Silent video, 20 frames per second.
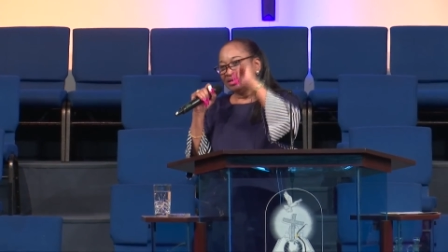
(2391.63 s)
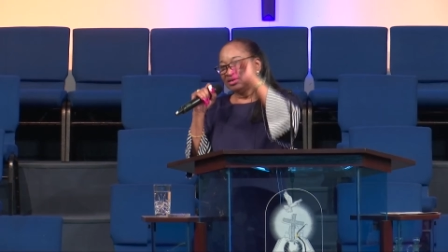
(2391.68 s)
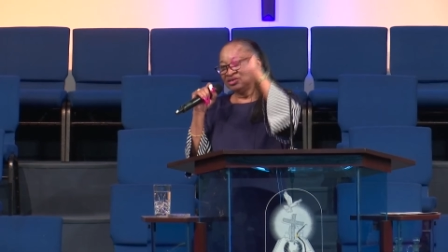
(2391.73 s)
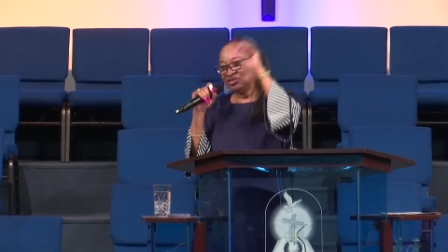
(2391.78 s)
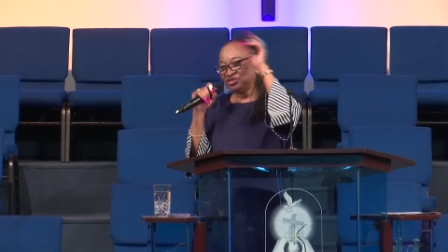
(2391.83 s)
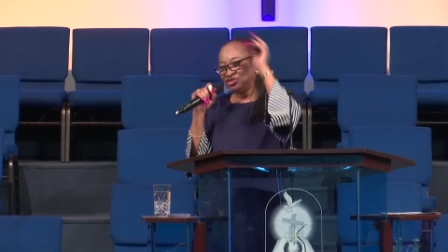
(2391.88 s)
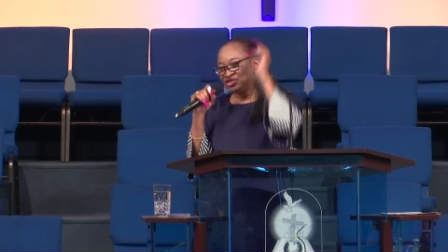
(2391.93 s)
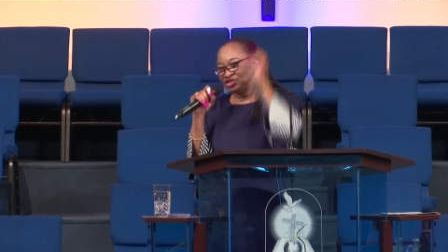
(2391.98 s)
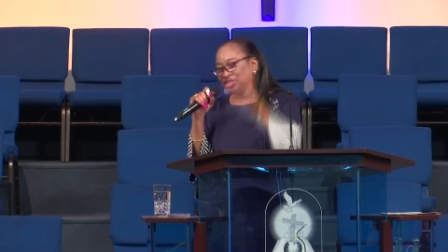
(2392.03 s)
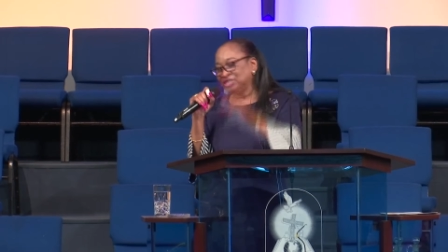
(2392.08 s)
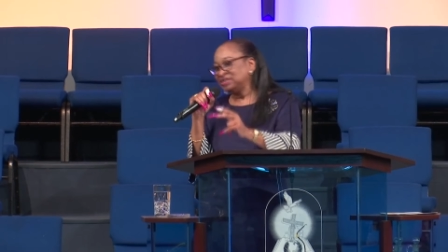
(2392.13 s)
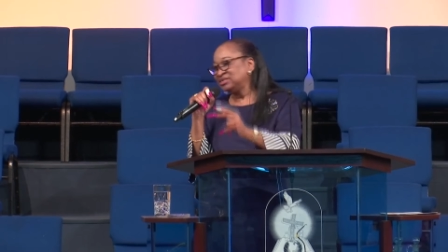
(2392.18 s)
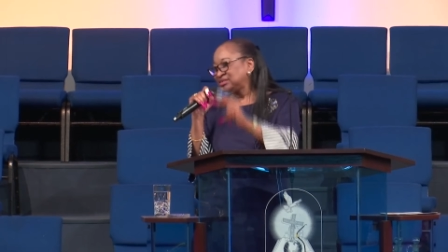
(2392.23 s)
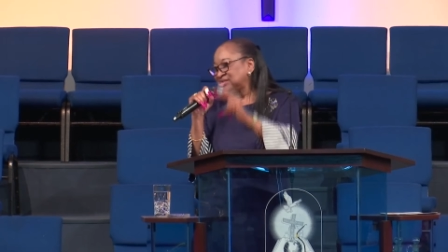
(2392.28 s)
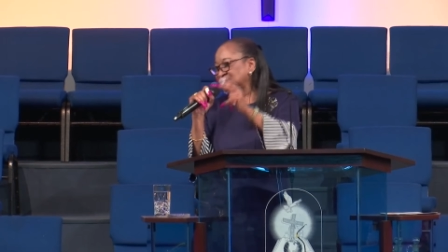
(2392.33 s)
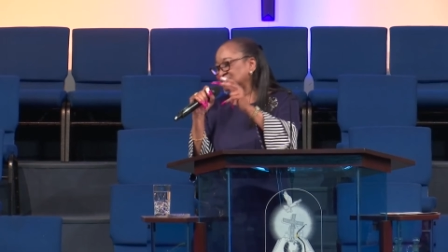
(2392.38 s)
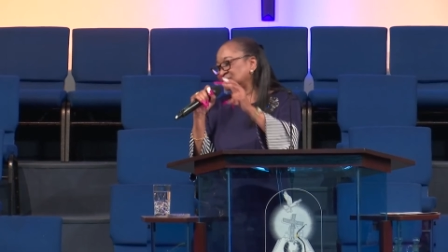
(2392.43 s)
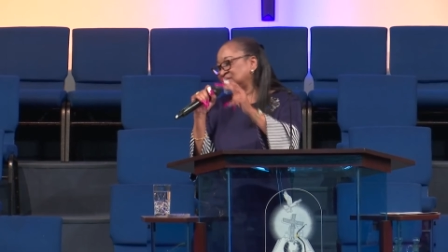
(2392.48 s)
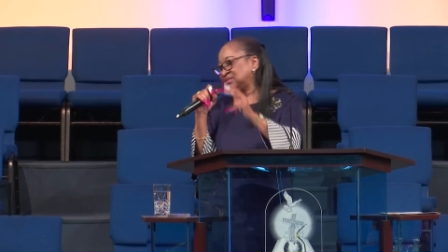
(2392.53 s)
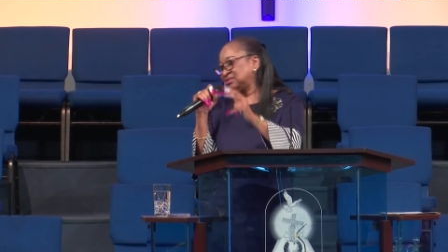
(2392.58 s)

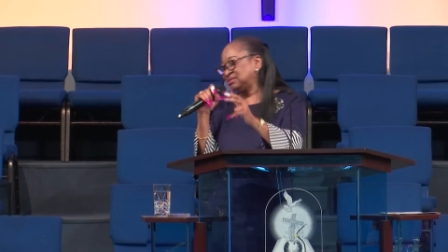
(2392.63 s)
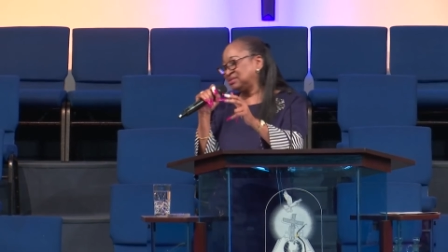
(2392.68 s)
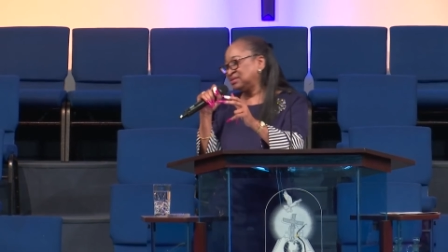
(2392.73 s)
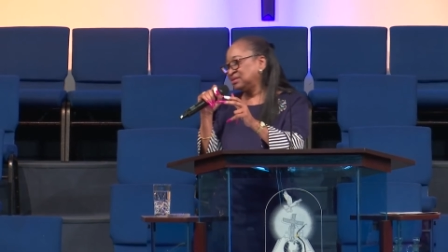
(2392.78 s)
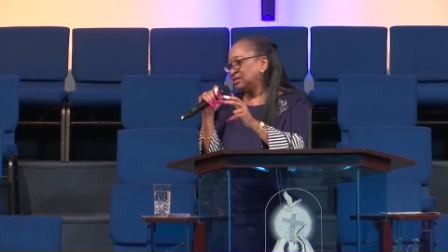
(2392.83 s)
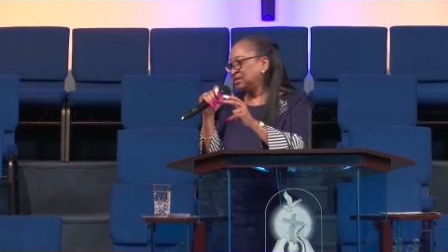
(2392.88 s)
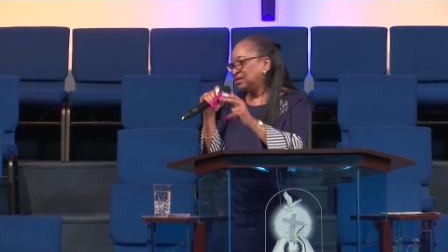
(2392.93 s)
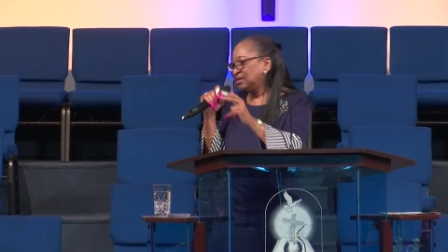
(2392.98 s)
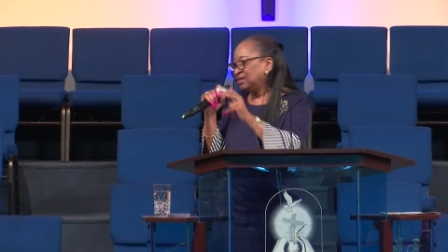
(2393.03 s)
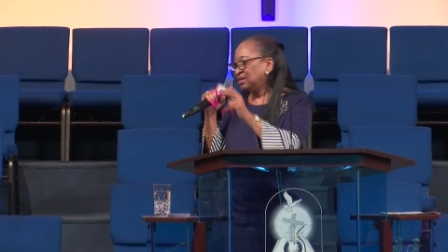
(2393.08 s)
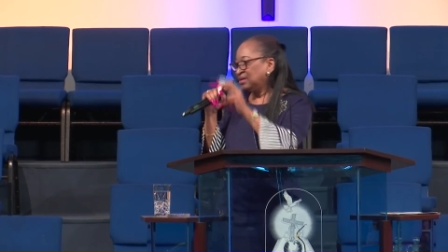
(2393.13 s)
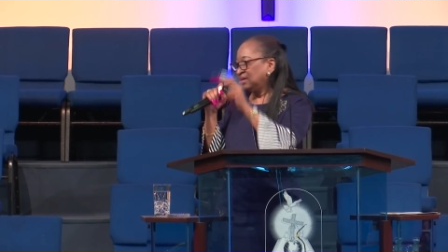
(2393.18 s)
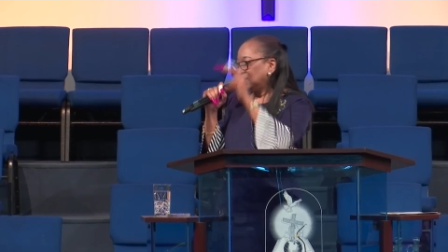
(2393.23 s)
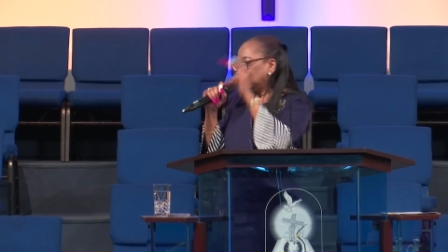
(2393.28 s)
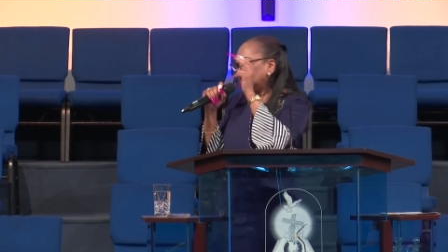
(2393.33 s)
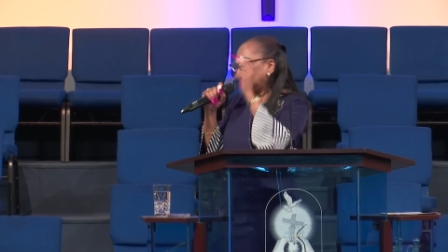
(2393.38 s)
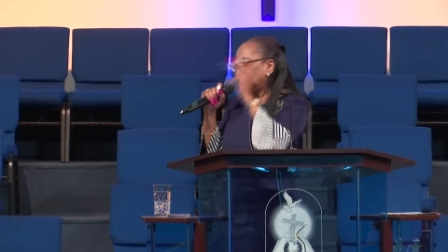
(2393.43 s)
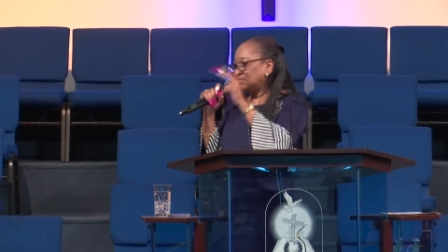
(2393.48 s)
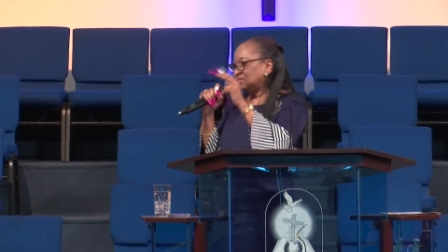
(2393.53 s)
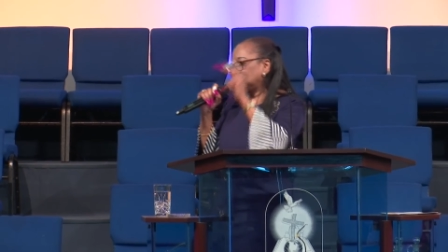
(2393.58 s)
Jesus,
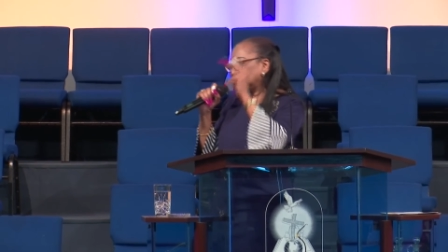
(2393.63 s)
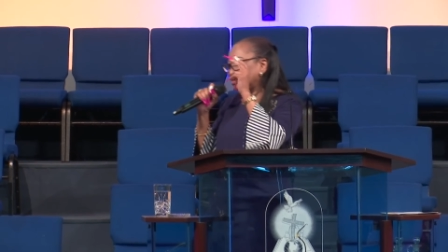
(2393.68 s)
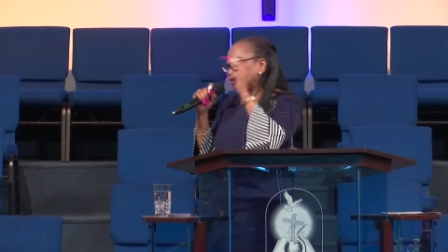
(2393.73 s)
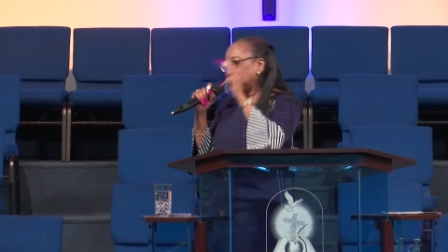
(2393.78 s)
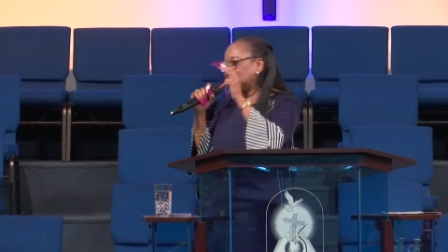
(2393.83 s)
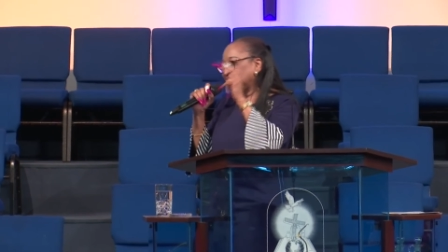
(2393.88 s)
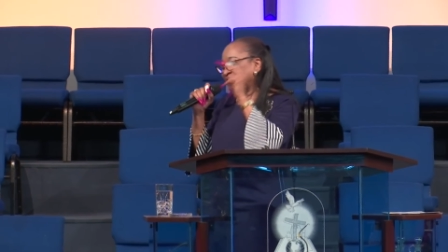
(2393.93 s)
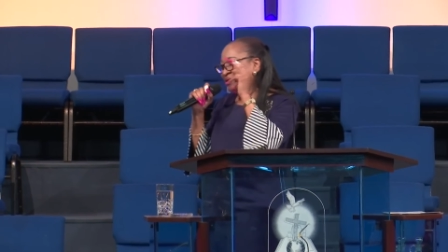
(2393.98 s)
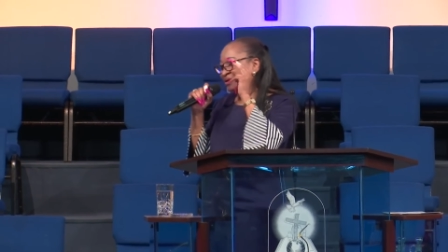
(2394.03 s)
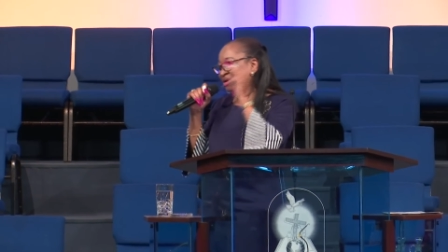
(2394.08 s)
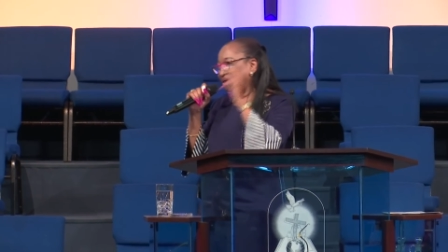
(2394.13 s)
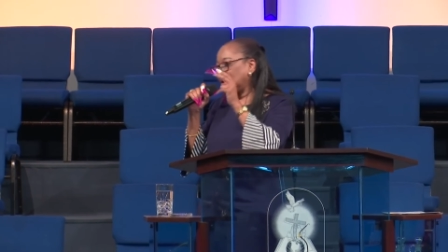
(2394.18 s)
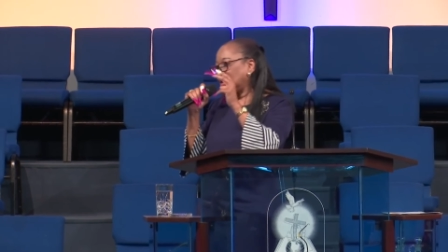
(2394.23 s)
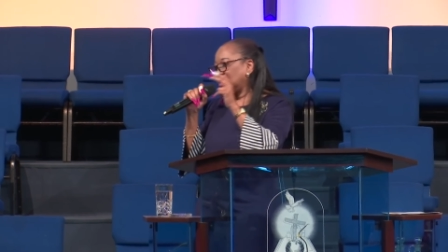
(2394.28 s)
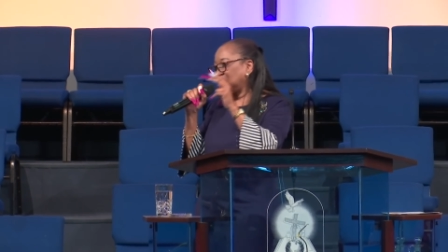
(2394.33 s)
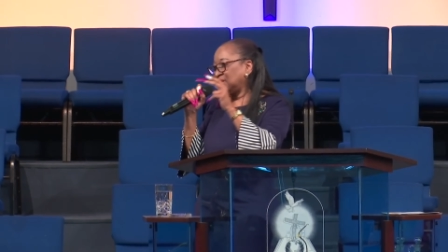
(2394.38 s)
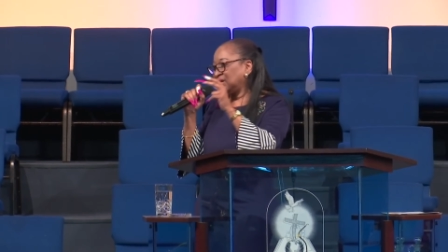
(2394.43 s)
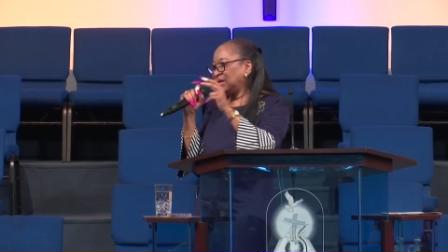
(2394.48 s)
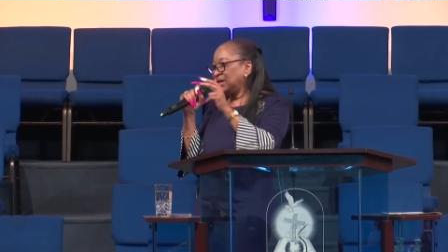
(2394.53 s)
thou Son of God,